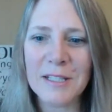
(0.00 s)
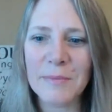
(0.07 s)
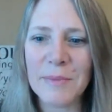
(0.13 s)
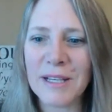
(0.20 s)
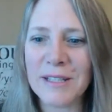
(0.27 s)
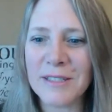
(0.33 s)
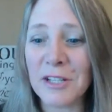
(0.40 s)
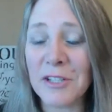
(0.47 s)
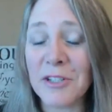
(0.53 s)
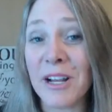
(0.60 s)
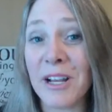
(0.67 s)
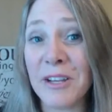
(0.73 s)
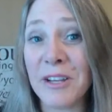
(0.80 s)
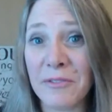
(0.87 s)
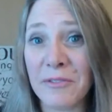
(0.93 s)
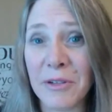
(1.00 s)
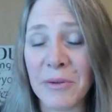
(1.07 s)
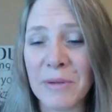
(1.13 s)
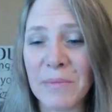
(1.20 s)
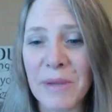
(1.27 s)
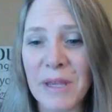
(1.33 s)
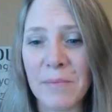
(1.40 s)
Because as you're
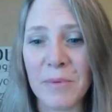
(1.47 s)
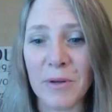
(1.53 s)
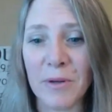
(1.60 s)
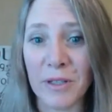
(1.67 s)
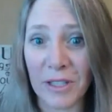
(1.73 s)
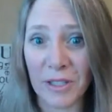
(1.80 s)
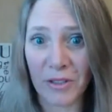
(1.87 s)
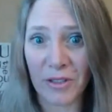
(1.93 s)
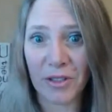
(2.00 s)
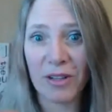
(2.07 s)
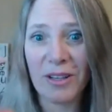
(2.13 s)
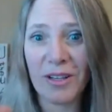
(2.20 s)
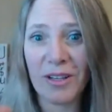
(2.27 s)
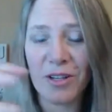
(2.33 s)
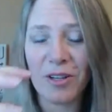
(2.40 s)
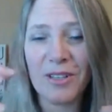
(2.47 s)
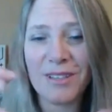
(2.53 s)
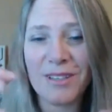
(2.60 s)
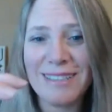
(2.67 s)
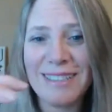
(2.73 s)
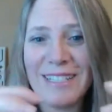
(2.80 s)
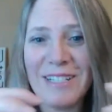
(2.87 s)
interviewing people, you know,
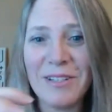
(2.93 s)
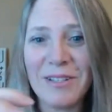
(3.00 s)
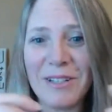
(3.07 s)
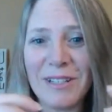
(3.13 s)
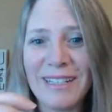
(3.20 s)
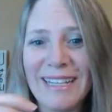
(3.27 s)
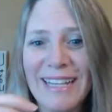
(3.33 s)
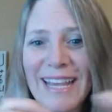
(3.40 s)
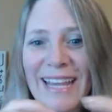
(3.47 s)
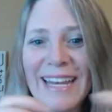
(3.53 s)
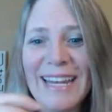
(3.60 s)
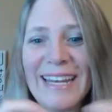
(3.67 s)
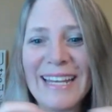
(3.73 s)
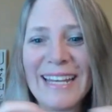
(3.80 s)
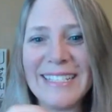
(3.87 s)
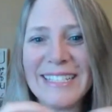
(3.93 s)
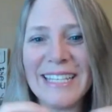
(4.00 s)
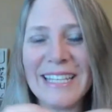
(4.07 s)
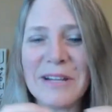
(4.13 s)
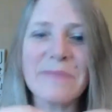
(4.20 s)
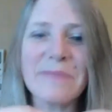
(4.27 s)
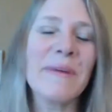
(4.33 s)
you're getting into
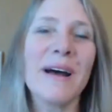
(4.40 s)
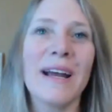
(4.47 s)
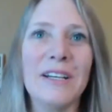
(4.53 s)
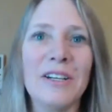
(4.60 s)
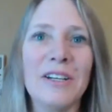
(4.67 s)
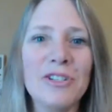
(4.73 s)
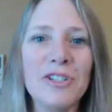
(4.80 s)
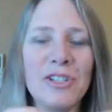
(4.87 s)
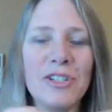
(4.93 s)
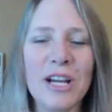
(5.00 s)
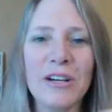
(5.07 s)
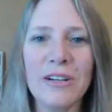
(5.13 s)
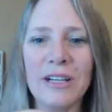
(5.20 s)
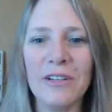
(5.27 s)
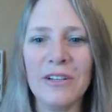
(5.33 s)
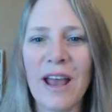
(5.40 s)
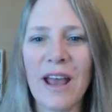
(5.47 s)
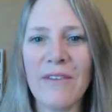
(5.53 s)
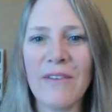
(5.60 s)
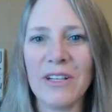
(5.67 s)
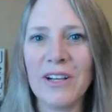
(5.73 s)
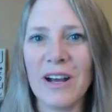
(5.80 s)
their mind, you're sharing, you're
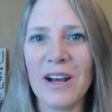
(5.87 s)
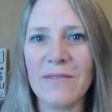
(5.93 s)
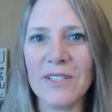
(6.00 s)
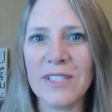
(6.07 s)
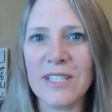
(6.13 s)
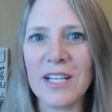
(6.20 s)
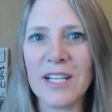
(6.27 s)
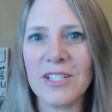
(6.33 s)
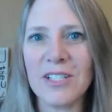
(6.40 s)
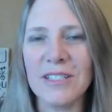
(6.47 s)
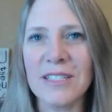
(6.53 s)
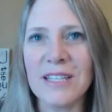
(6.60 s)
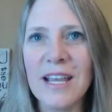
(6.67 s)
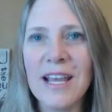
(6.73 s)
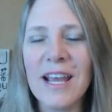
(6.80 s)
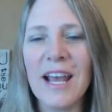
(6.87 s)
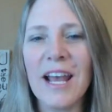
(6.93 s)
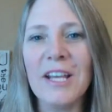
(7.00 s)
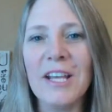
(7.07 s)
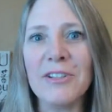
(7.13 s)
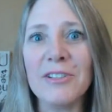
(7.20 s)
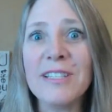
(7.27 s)
having conversations,
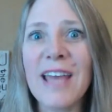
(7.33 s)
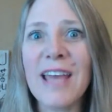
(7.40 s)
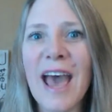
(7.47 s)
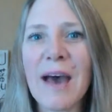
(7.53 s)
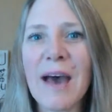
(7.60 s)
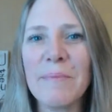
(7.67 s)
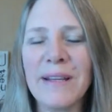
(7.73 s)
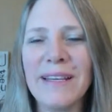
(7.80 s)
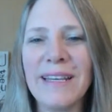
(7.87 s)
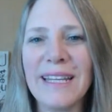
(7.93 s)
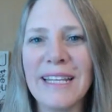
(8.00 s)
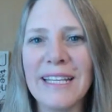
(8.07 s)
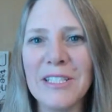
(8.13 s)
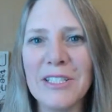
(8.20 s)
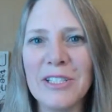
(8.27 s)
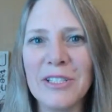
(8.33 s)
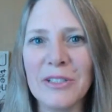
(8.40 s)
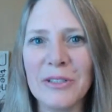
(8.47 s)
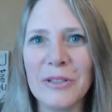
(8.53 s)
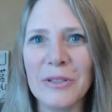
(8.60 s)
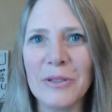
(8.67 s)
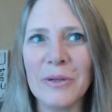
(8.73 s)
and you're tapping
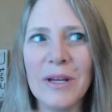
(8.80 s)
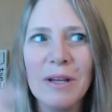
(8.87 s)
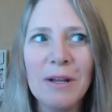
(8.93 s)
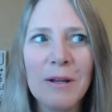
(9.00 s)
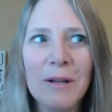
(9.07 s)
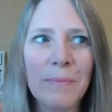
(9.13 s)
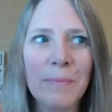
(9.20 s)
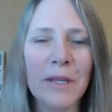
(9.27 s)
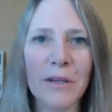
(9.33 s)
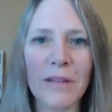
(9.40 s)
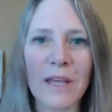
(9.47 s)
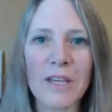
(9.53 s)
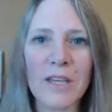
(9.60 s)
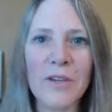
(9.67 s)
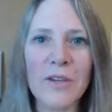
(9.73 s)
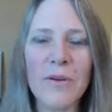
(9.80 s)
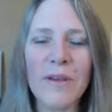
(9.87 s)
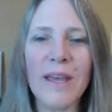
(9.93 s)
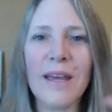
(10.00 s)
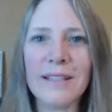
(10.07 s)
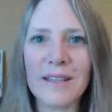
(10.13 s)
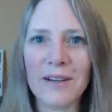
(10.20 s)
into, you know, like you
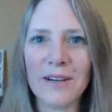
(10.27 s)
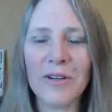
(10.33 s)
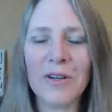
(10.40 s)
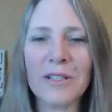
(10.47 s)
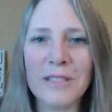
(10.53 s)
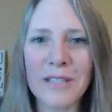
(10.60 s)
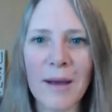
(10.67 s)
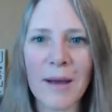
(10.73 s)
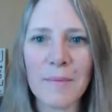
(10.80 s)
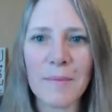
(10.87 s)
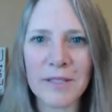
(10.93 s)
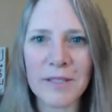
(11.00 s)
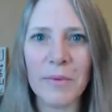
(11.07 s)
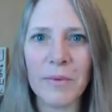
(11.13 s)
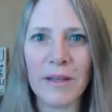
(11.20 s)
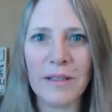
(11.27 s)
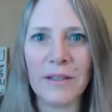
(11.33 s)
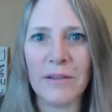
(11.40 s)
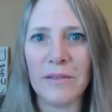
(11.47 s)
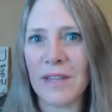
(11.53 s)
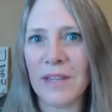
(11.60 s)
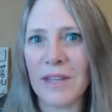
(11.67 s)
get hooked up to what, you
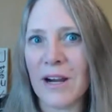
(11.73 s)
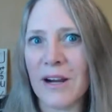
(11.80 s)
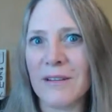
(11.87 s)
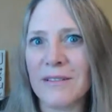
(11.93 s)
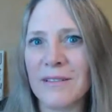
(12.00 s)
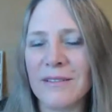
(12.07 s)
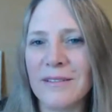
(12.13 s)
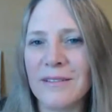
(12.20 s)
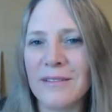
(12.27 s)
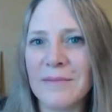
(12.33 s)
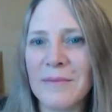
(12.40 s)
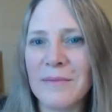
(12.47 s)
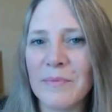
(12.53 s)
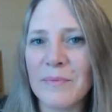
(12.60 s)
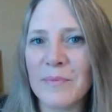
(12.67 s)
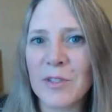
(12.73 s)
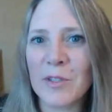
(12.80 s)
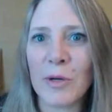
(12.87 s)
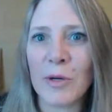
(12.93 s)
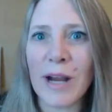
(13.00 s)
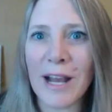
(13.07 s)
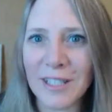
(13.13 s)
know, their
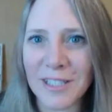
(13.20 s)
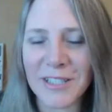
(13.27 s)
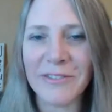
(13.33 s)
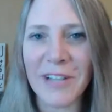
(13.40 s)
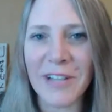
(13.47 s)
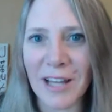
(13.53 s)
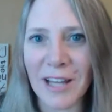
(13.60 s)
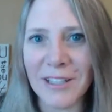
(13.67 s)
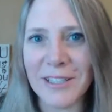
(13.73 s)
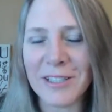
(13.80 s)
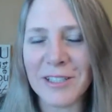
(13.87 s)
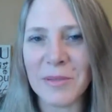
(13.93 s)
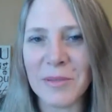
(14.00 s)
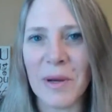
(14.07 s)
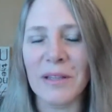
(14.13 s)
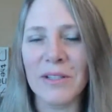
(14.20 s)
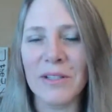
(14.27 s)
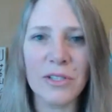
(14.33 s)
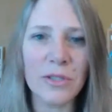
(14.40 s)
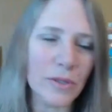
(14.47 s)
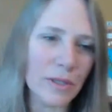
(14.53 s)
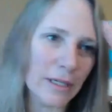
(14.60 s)
storehouse of knowledge as well as
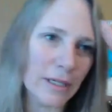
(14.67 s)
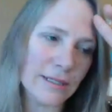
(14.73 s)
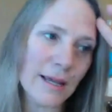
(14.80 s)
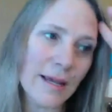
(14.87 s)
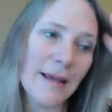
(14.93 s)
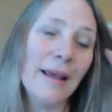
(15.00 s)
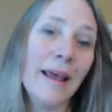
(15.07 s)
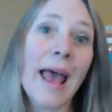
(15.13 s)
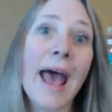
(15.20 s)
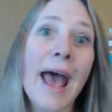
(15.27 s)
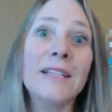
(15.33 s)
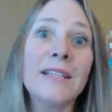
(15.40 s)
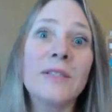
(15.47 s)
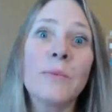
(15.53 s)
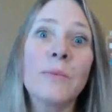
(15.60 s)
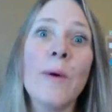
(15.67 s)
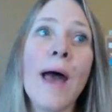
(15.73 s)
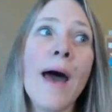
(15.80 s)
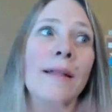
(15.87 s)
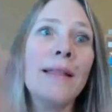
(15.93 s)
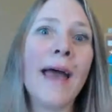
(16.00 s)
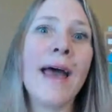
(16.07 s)
yours, as
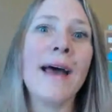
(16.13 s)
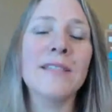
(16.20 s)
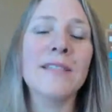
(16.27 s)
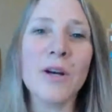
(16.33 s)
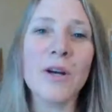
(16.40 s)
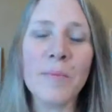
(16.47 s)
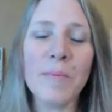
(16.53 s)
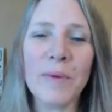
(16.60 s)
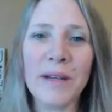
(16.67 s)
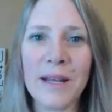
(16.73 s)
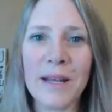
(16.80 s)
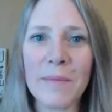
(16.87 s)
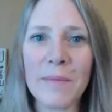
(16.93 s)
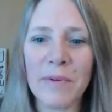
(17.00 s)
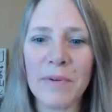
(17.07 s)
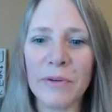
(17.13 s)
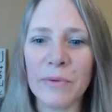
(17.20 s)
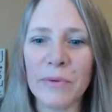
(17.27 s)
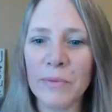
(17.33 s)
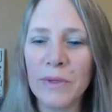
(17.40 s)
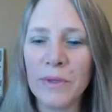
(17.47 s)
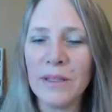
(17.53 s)
well as opening up, if you're
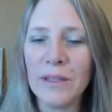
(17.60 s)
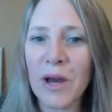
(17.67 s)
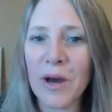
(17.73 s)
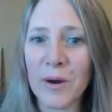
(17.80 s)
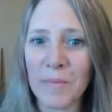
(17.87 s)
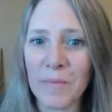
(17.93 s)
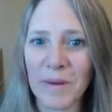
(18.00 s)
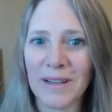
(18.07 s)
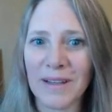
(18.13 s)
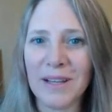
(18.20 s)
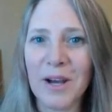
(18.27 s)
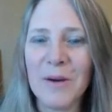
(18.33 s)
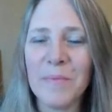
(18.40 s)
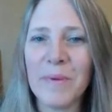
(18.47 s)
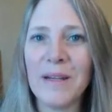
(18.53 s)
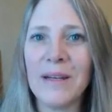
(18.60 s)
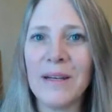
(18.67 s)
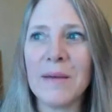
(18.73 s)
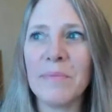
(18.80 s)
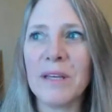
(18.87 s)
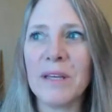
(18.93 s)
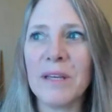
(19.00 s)
really opening
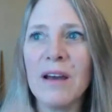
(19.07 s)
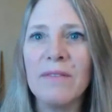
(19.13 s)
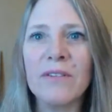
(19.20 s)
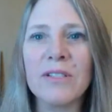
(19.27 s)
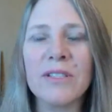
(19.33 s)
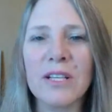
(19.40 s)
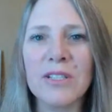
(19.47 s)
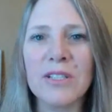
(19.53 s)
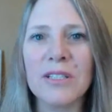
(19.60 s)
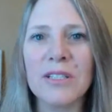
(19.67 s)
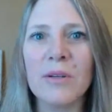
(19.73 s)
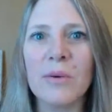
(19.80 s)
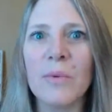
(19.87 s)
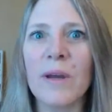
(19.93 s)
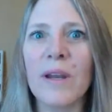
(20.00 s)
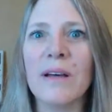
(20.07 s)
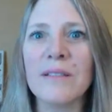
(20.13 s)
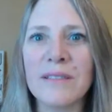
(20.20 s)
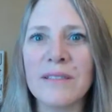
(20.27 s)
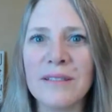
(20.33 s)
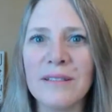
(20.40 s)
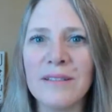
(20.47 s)
up the conversation to what
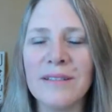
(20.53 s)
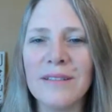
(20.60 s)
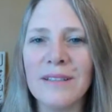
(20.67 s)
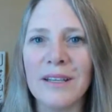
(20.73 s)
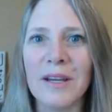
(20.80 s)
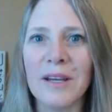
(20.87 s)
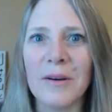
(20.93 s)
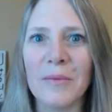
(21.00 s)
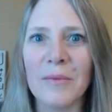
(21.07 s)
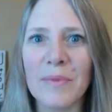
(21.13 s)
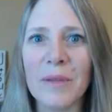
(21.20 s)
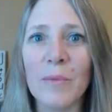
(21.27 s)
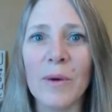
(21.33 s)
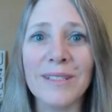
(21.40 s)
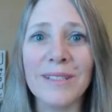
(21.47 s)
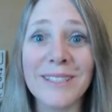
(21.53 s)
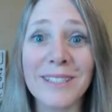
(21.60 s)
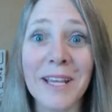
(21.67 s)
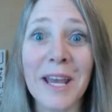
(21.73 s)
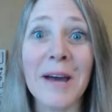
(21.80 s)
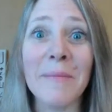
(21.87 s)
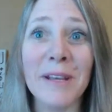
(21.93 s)
else, you know, wants to
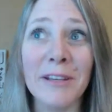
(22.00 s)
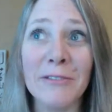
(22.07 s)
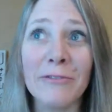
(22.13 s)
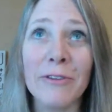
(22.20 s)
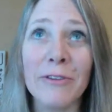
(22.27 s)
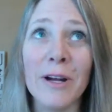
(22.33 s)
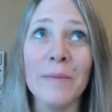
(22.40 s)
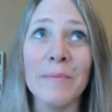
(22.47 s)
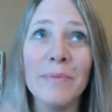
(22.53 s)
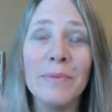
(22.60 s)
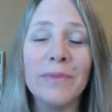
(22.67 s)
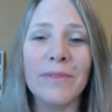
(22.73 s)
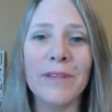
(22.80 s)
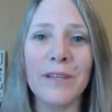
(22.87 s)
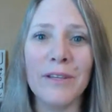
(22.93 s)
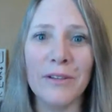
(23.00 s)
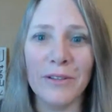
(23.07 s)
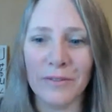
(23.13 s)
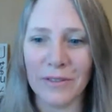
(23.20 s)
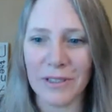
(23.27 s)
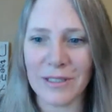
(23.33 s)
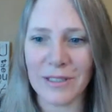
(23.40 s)
come in from the
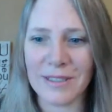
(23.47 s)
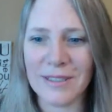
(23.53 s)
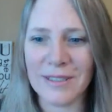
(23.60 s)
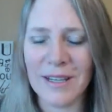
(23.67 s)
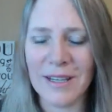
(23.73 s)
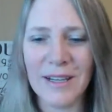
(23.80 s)
universe.